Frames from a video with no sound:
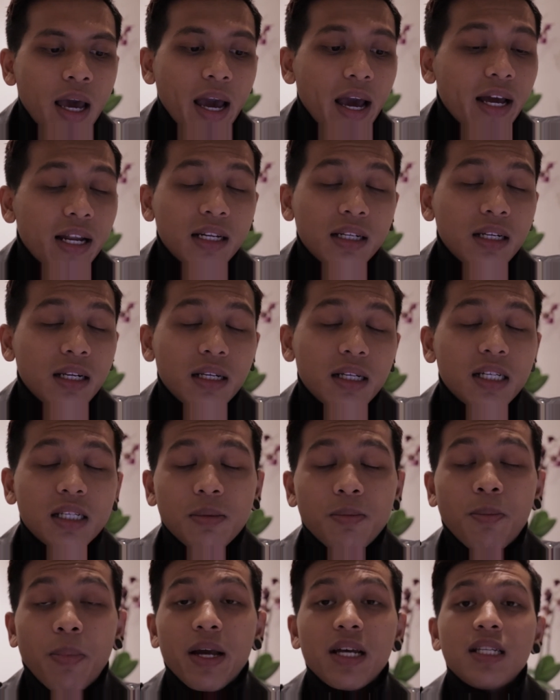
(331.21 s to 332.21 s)
and it's
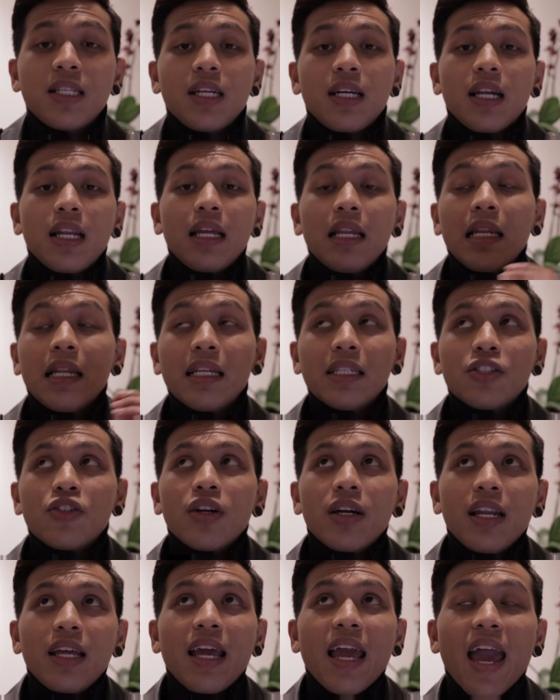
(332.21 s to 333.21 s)
basically
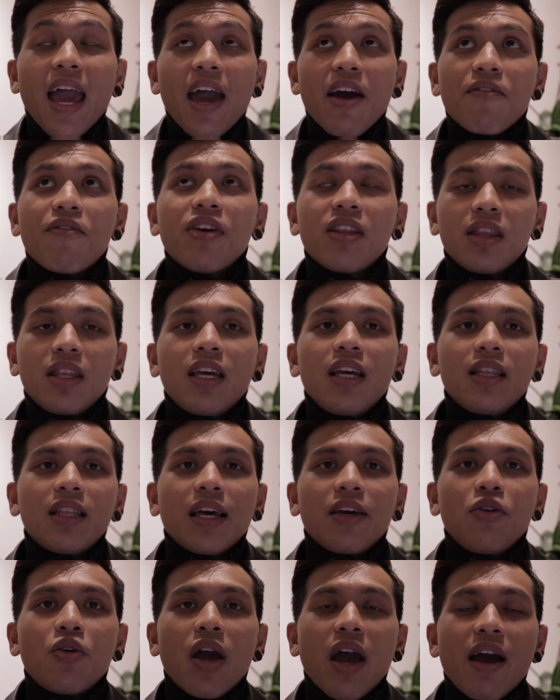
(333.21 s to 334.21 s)
literally everything
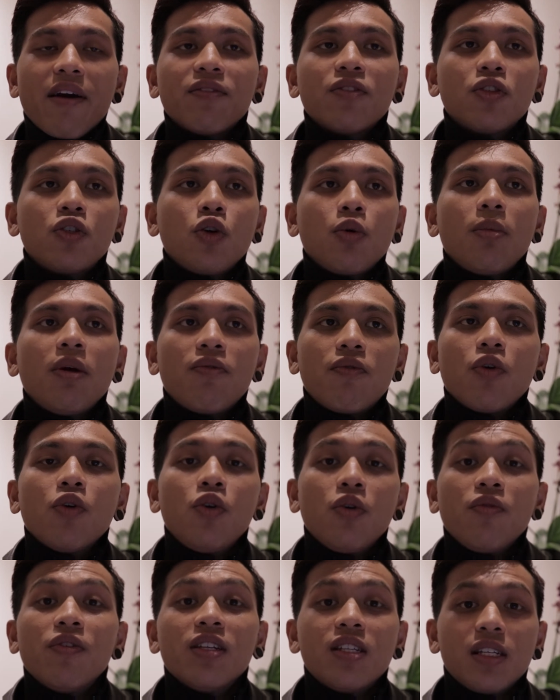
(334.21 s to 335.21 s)
that you have to know before
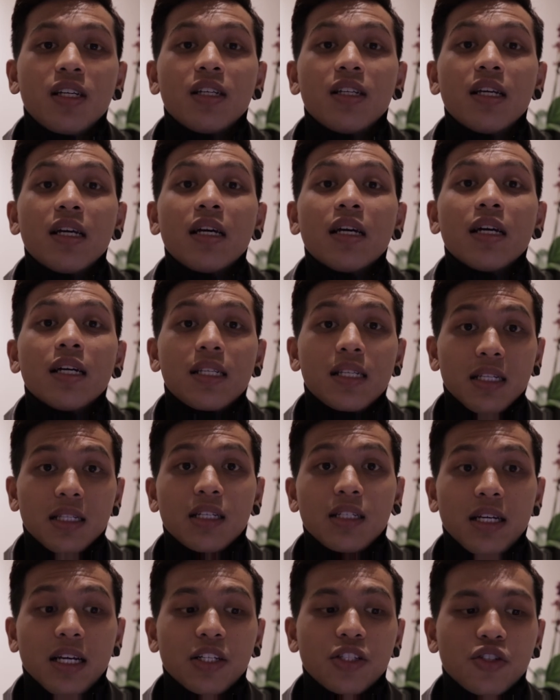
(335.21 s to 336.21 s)
you visit a
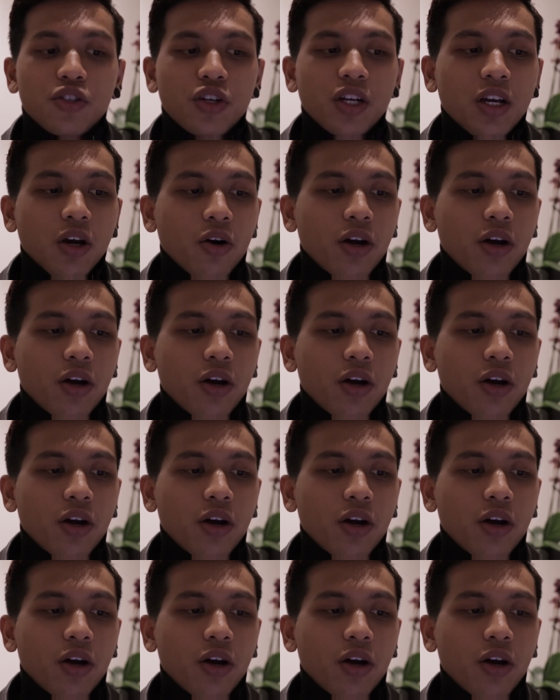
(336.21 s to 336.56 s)
certain country.